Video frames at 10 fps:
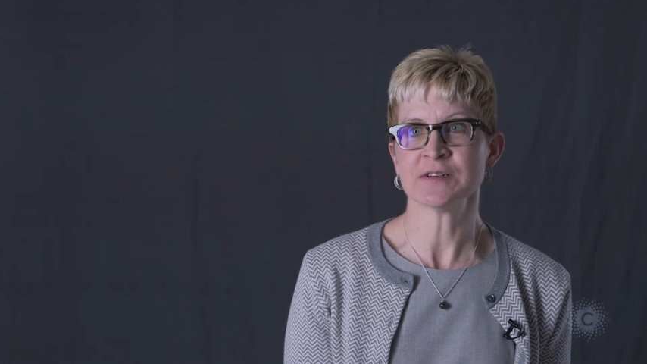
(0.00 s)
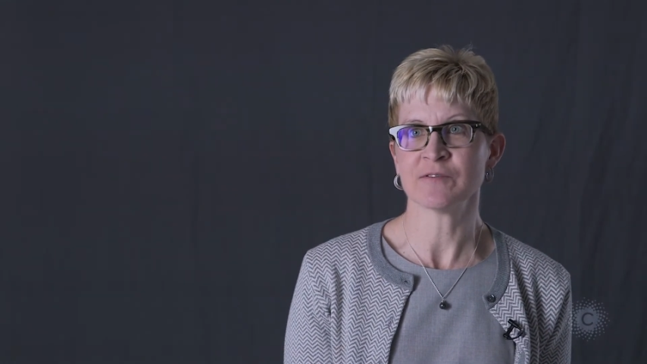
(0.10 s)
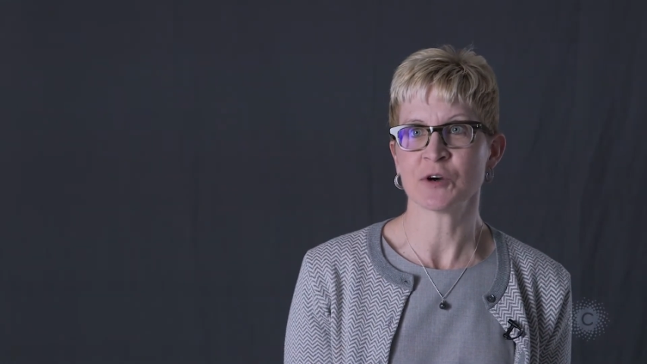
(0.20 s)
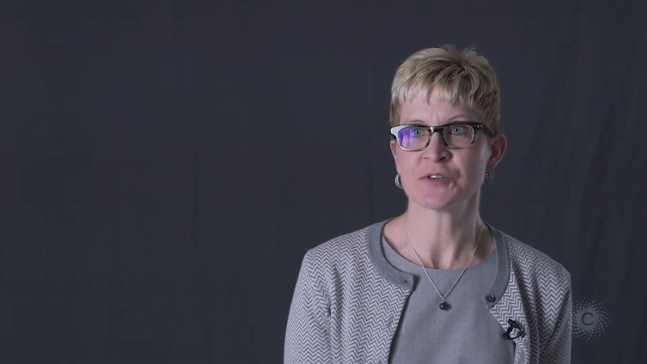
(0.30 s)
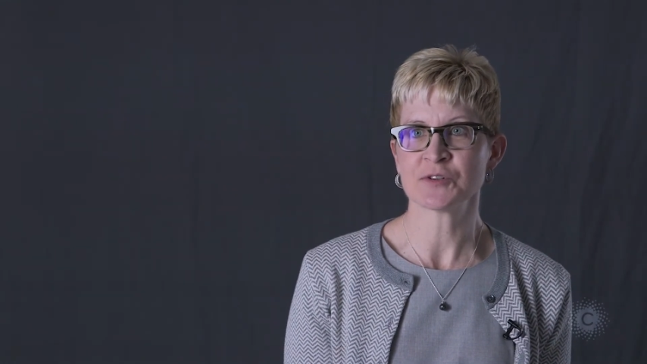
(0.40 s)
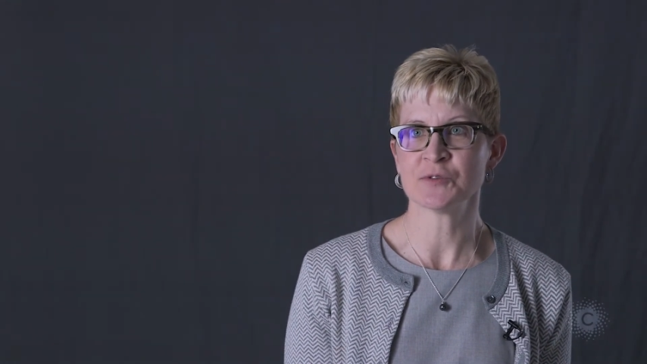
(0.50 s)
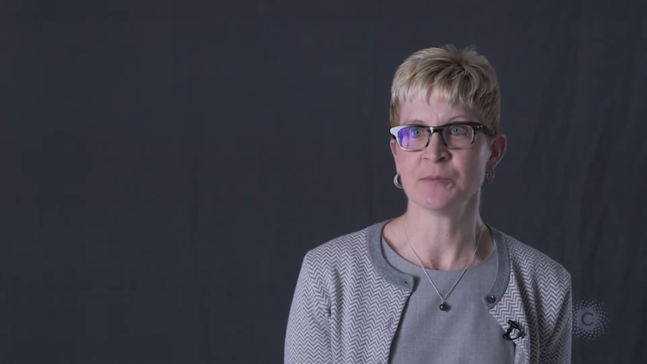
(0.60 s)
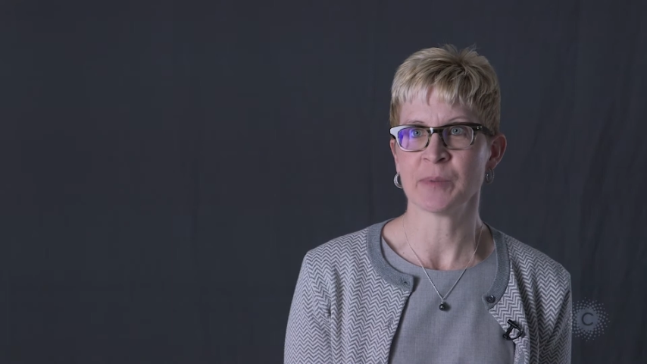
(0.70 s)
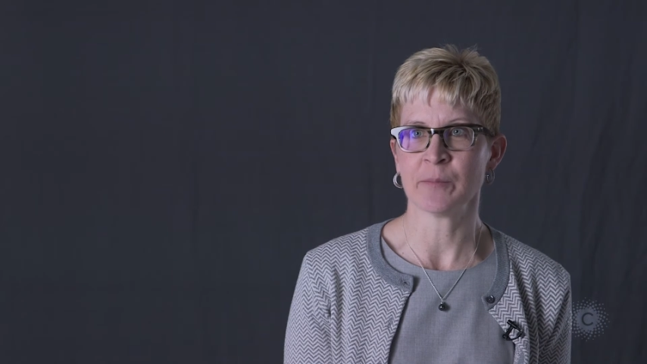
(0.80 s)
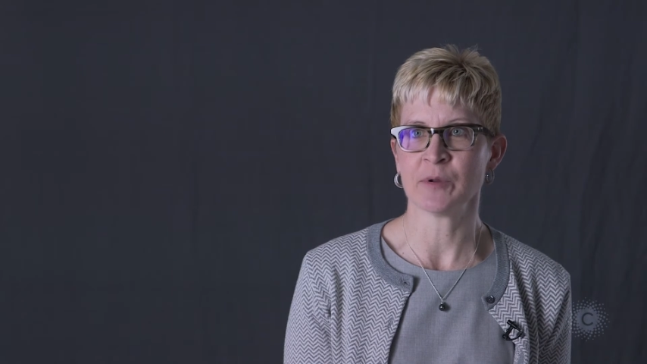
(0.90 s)
of our
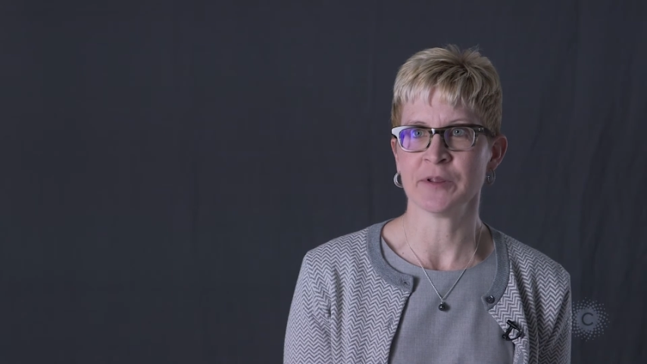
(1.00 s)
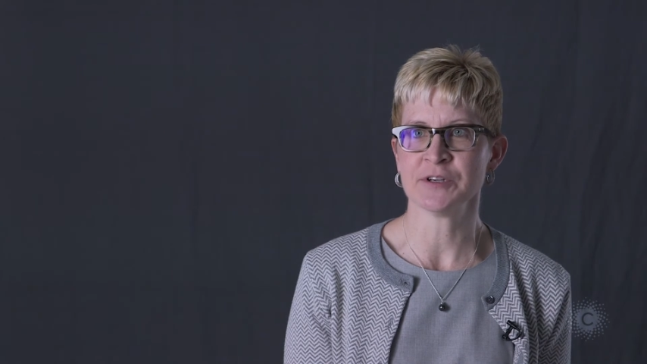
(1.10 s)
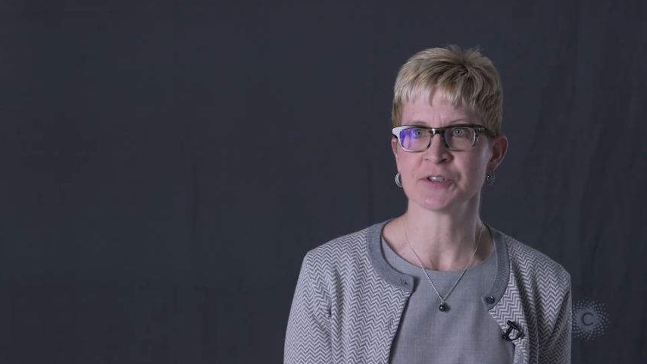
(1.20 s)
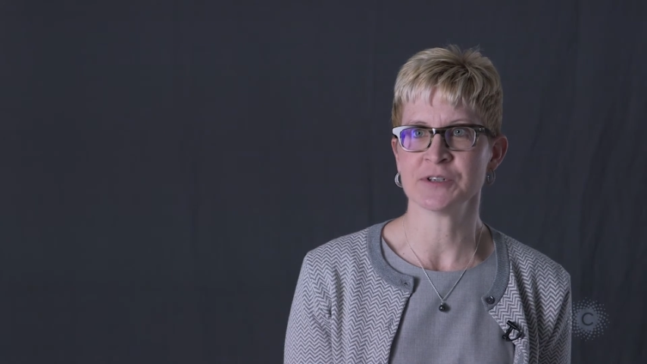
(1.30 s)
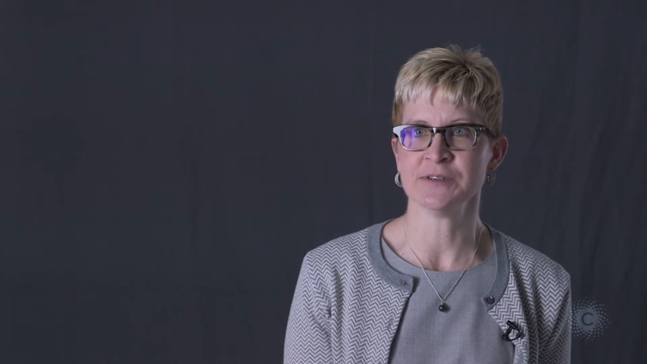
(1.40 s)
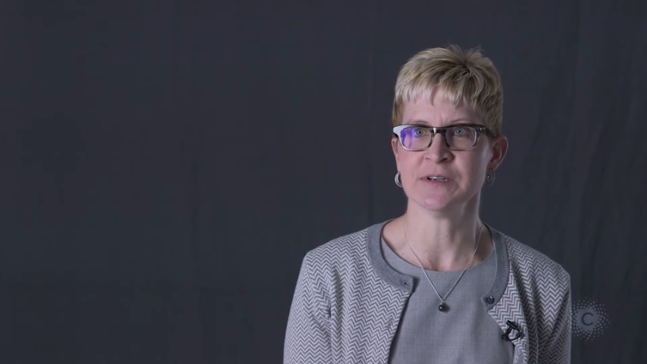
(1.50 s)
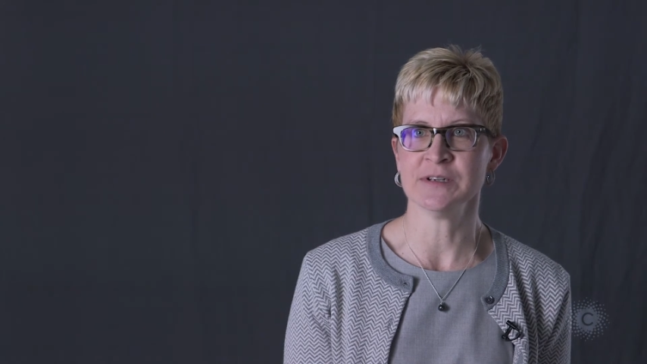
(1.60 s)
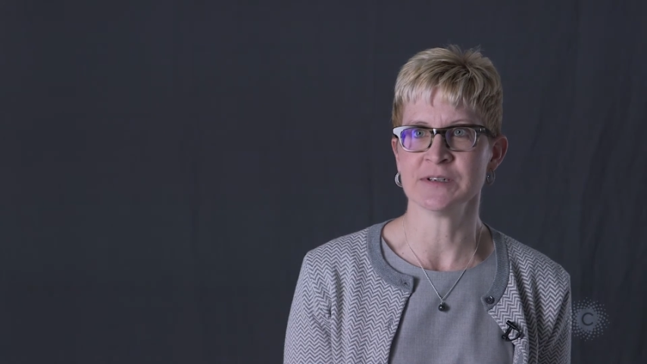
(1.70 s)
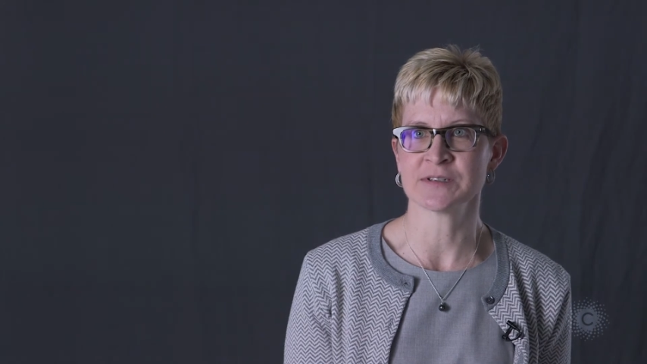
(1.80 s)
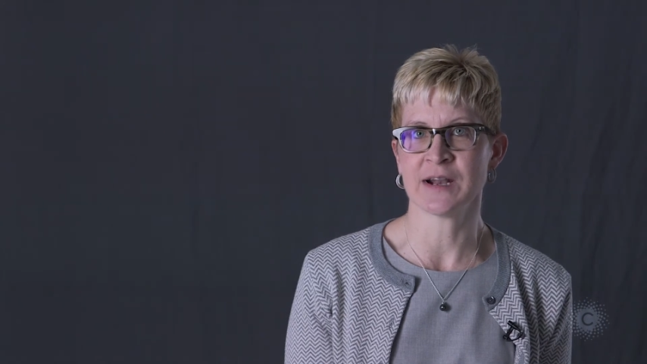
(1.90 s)
student population
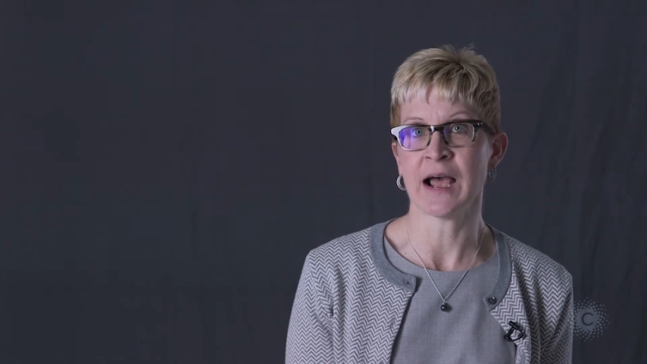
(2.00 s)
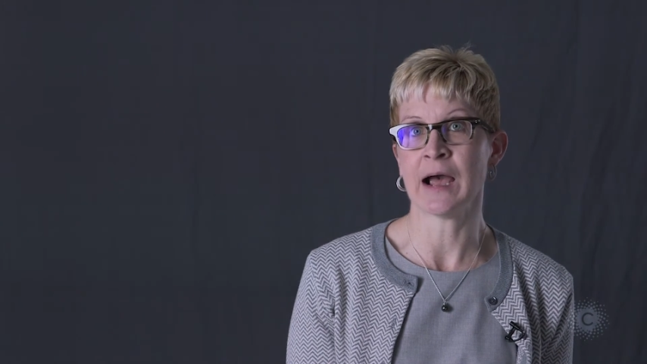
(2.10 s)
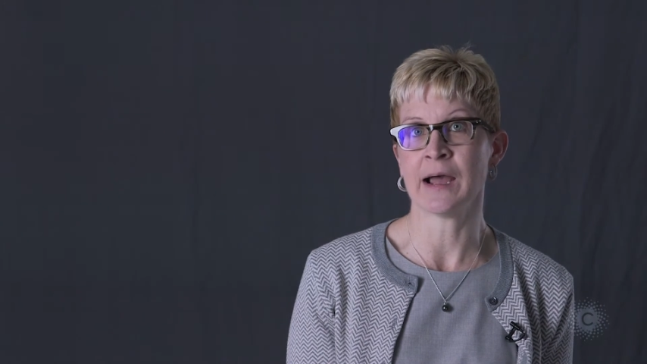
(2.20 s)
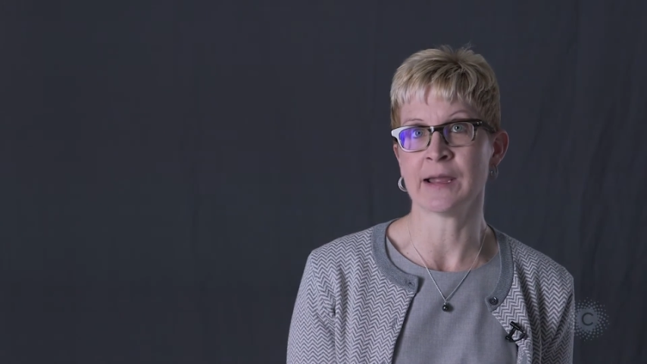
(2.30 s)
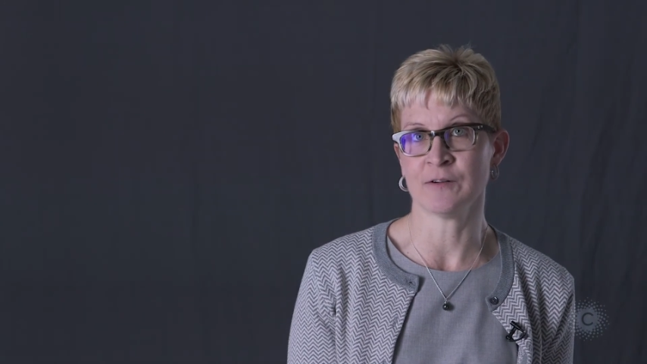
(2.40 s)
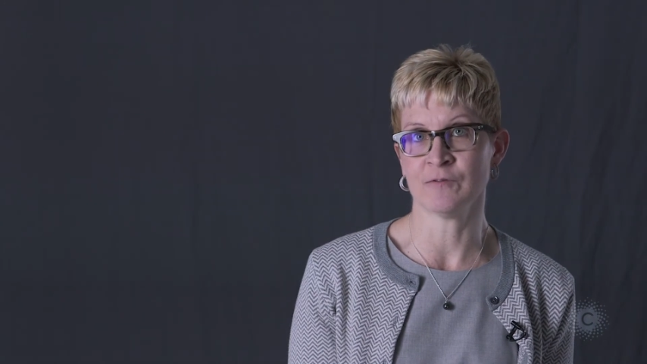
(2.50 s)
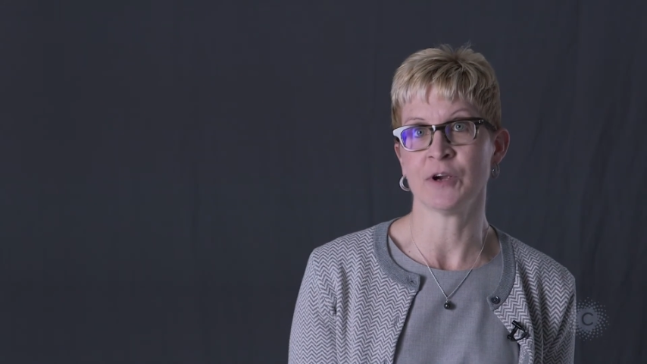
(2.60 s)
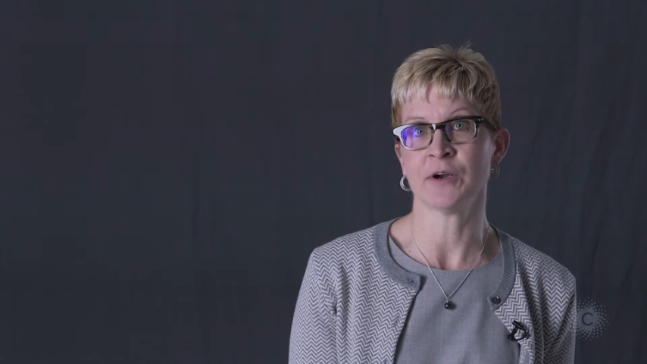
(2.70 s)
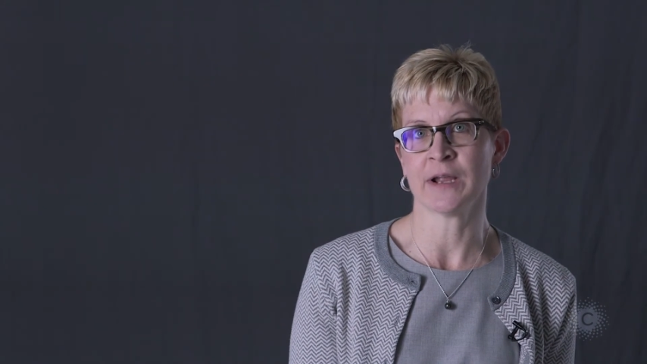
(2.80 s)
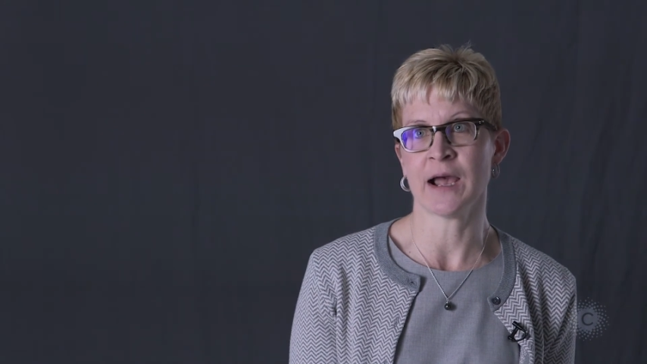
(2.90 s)
is in a high and
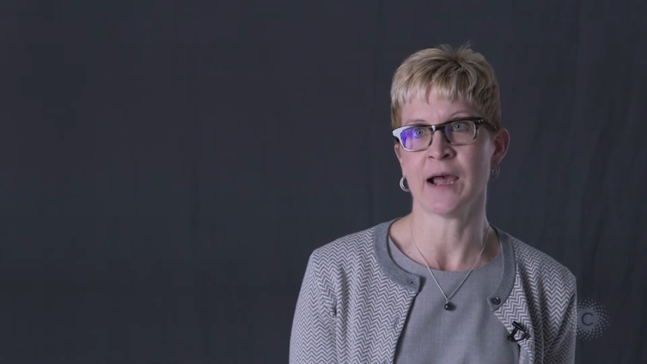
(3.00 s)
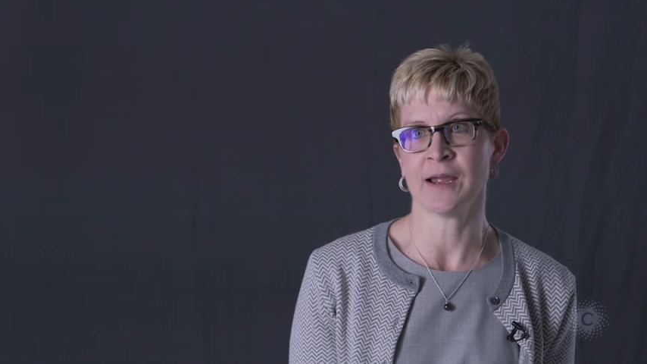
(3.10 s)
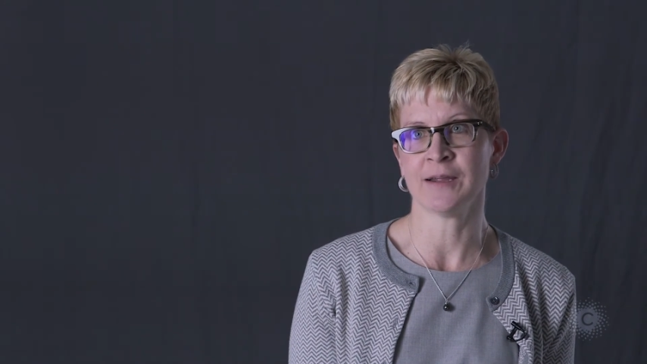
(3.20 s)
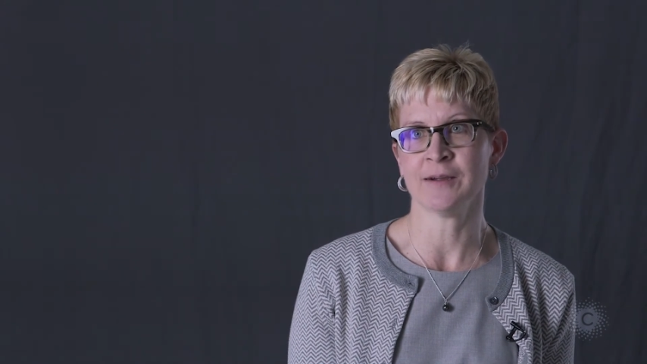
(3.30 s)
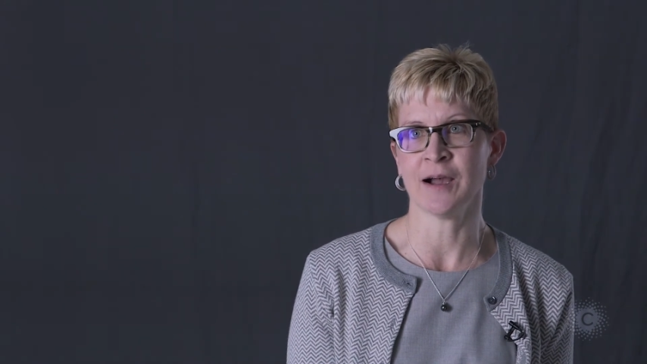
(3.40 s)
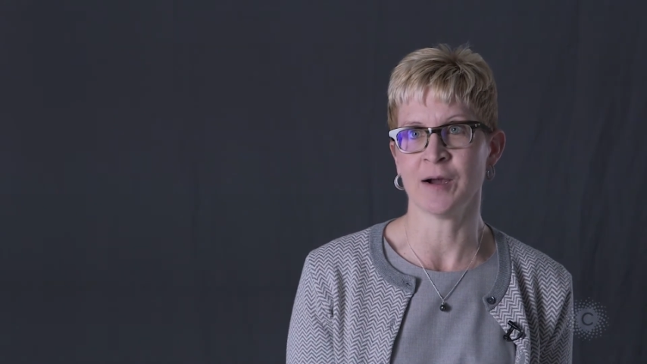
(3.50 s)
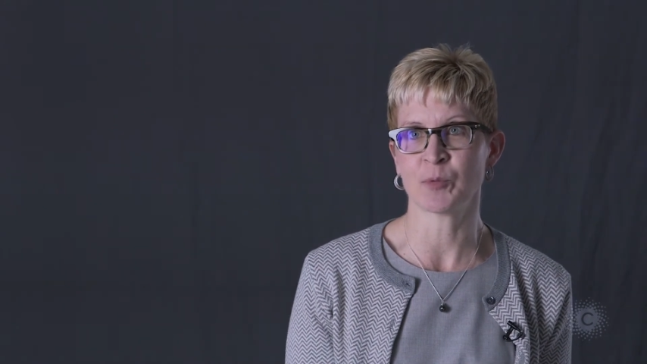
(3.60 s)
very high uh,